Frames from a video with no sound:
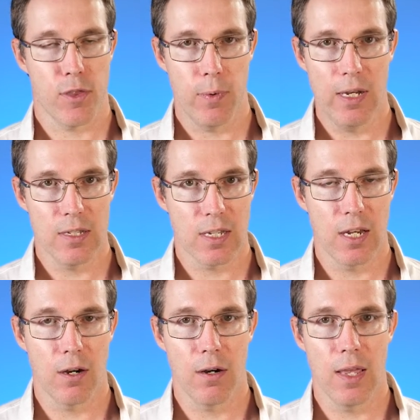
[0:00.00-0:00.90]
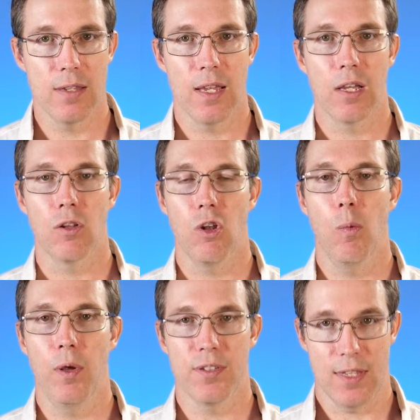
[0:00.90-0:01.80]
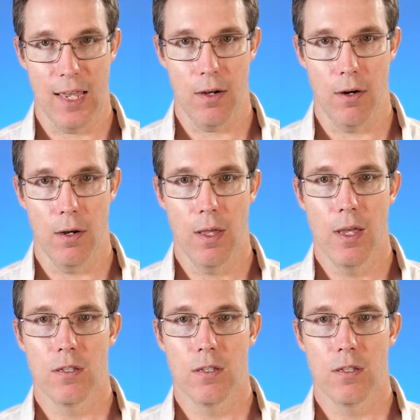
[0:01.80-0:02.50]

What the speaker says: 3DSecure is a global standard.